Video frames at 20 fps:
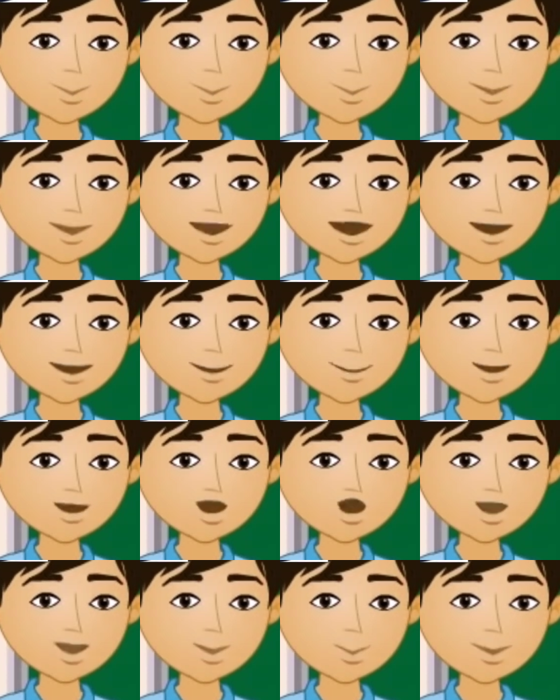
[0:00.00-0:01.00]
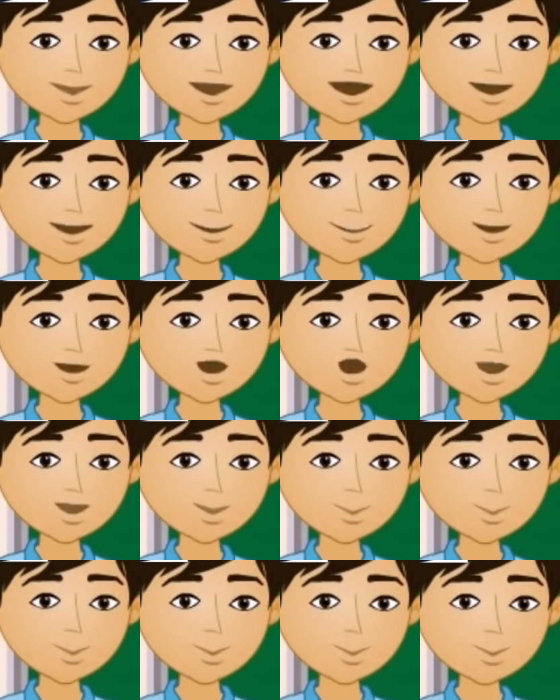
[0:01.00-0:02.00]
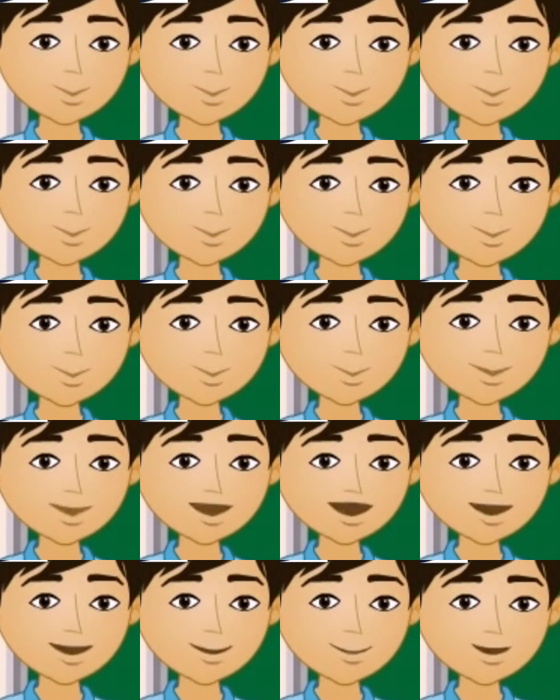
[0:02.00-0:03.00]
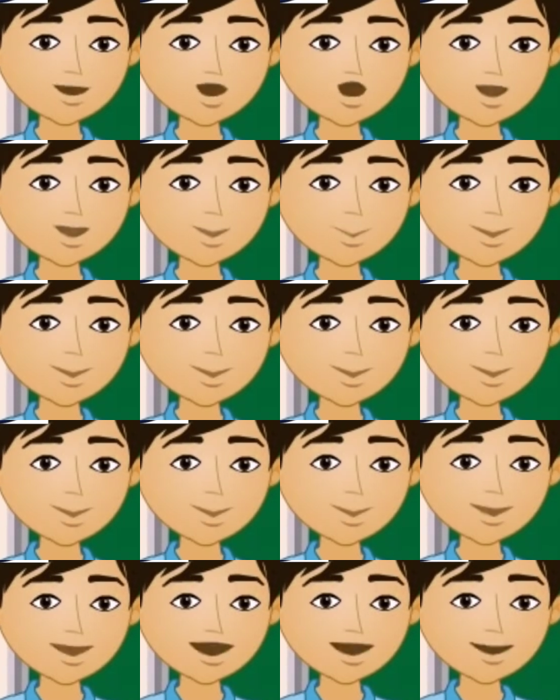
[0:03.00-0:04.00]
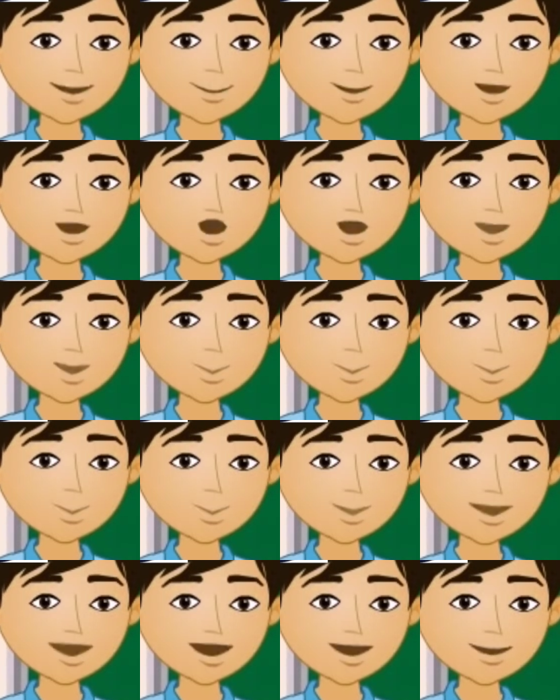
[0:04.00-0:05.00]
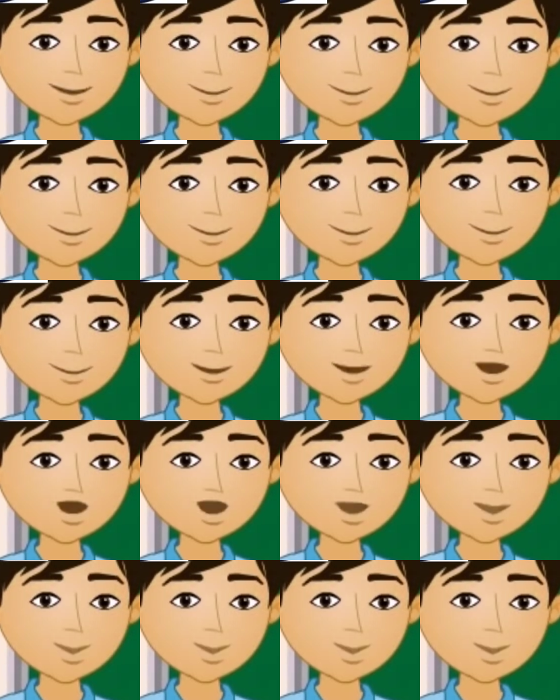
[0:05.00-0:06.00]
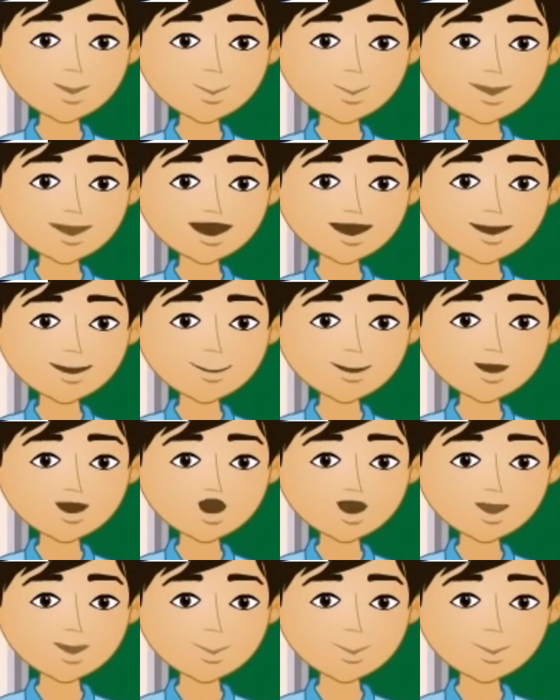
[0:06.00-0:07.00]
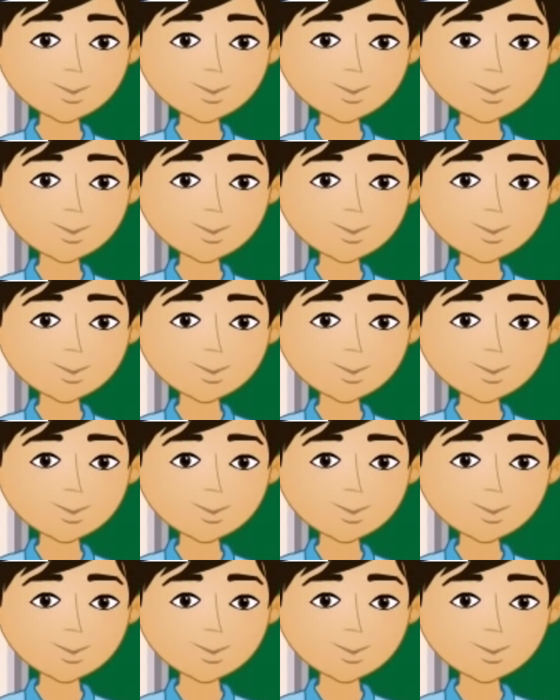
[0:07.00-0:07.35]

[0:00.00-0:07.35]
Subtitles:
To get the area of the rectangle, multiply h by 2 into pi into r,